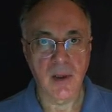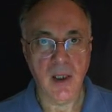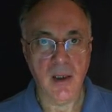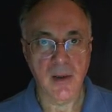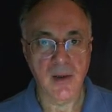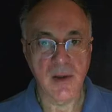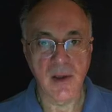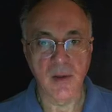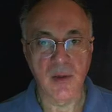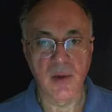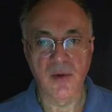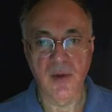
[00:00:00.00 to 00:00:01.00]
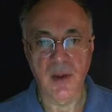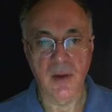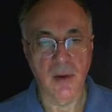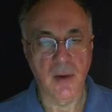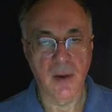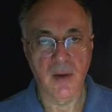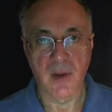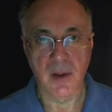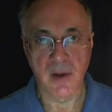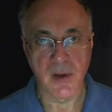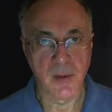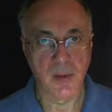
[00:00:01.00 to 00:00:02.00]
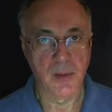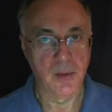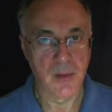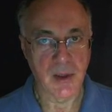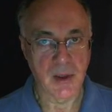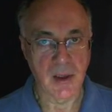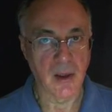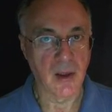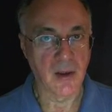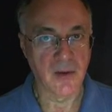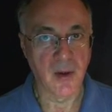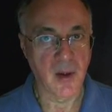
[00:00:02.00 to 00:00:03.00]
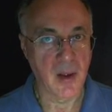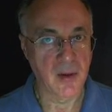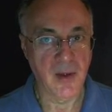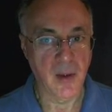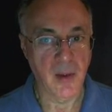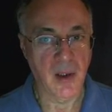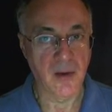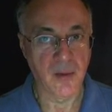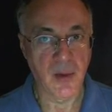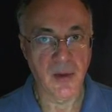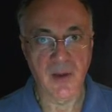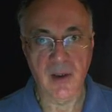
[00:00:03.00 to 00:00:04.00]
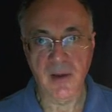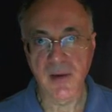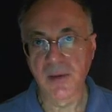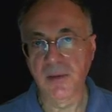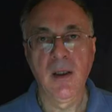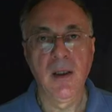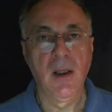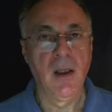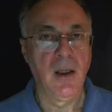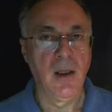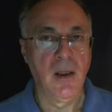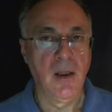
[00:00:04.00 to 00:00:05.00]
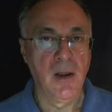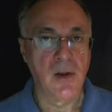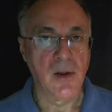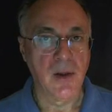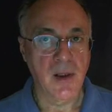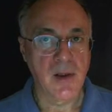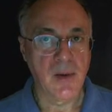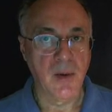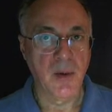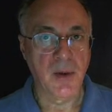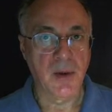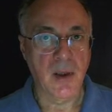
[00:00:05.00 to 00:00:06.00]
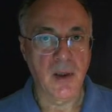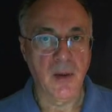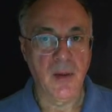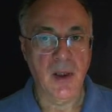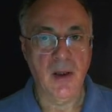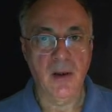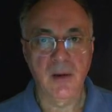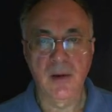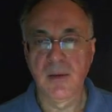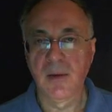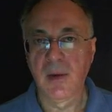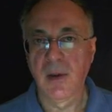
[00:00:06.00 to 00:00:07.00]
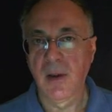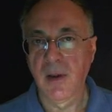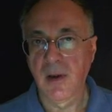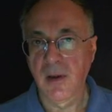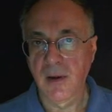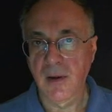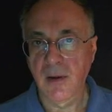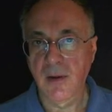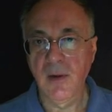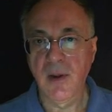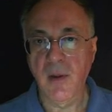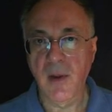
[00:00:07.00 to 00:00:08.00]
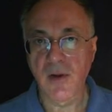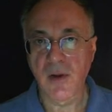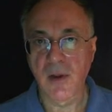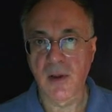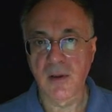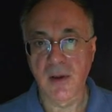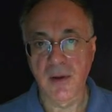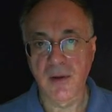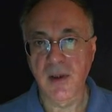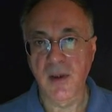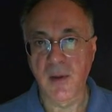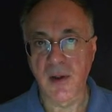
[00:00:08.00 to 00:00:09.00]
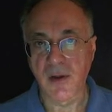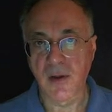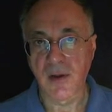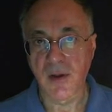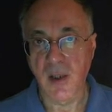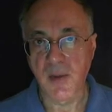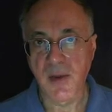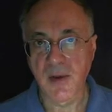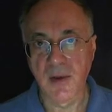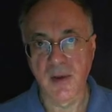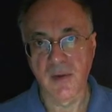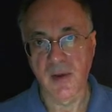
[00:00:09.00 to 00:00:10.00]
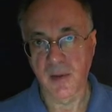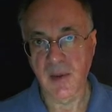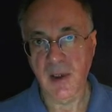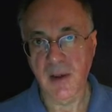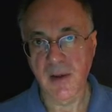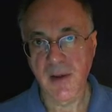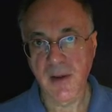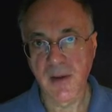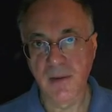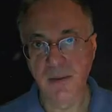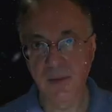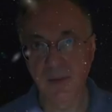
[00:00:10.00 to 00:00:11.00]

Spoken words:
Galaxies seem to fit all over this particular family of profiles. So next we will talk about two-dimensional and three-dimensional shapes of ellipticals.